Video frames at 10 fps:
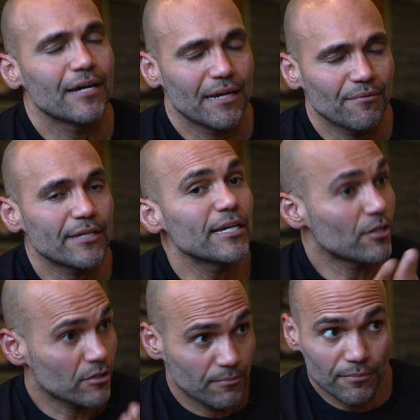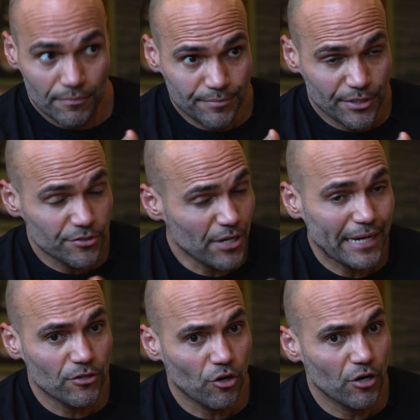And I'm like, yeah, beer is high
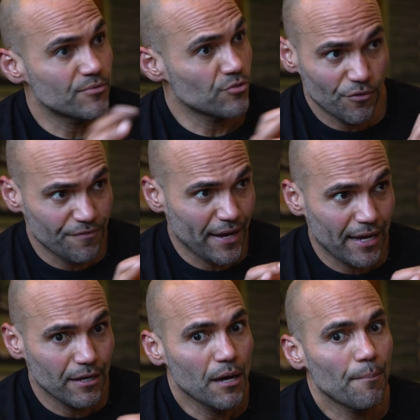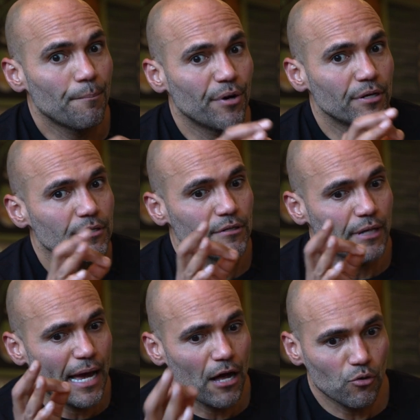in carbs, no fat, but
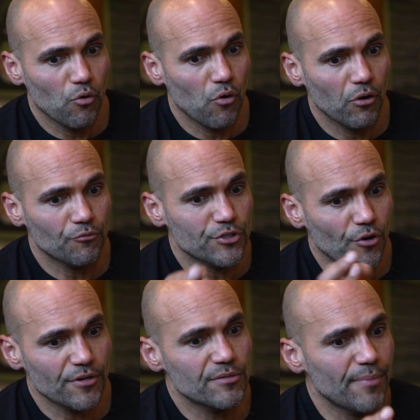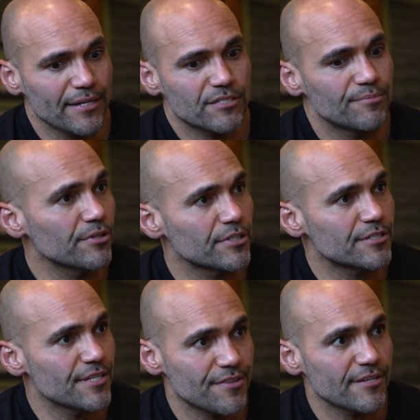alcohol retards the body's ability to
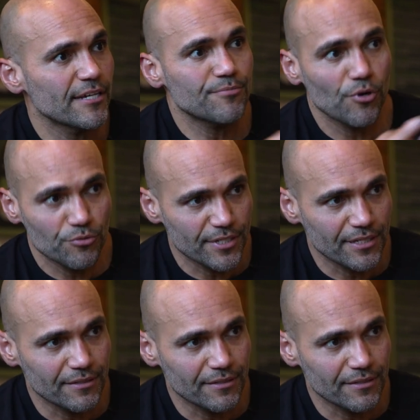synthesize protein.